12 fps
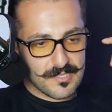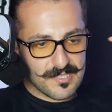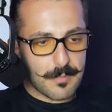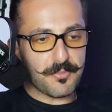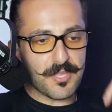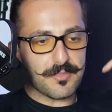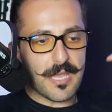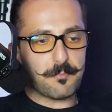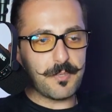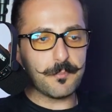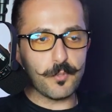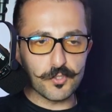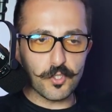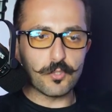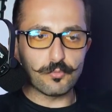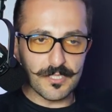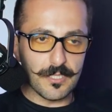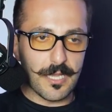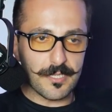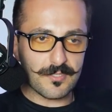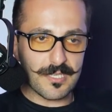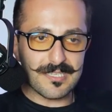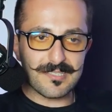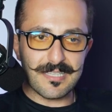something that people don't
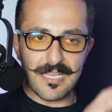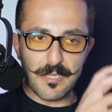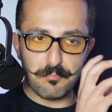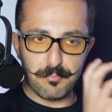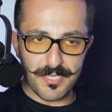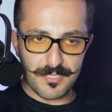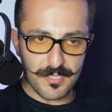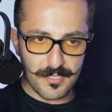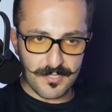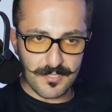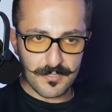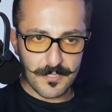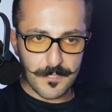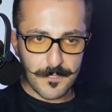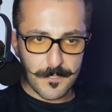realize is that a business